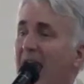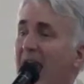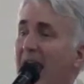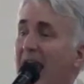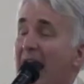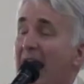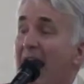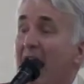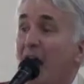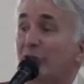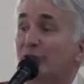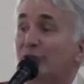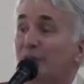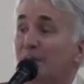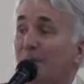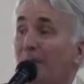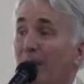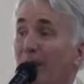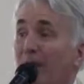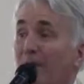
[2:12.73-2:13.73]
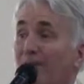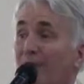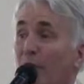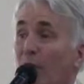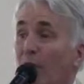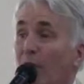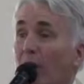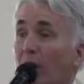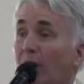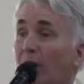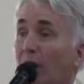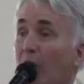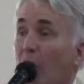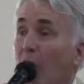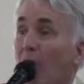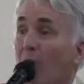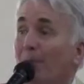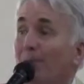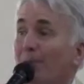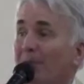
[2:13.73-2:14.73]
And a house of prayer for
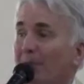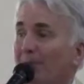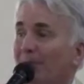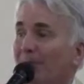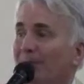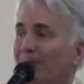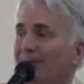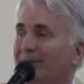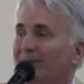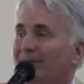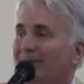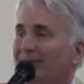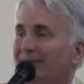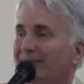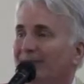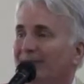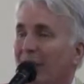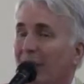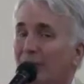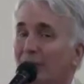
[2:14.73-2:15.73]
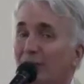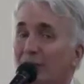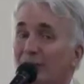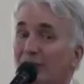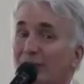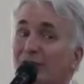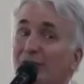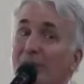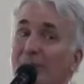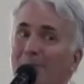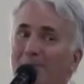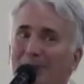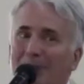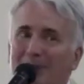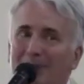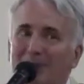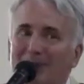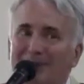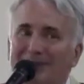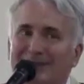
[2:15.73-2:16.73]
all people, not just some
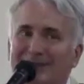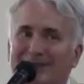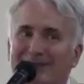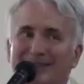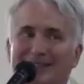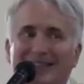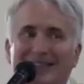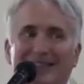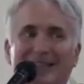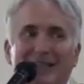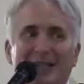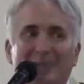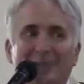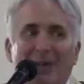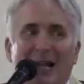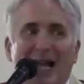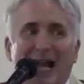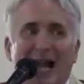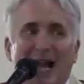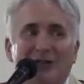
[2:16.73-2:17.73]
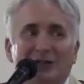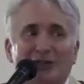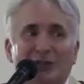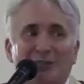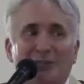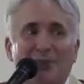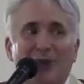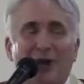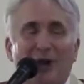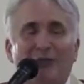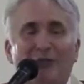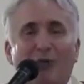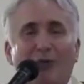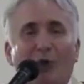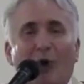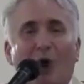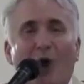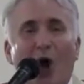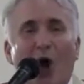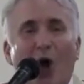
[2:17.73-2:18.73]
people, but a house of prayer
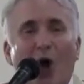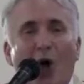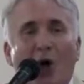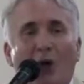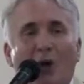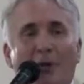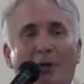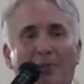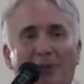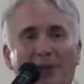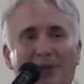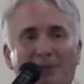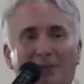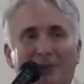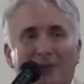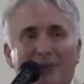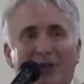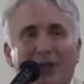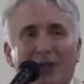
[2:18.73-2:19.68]
for all people.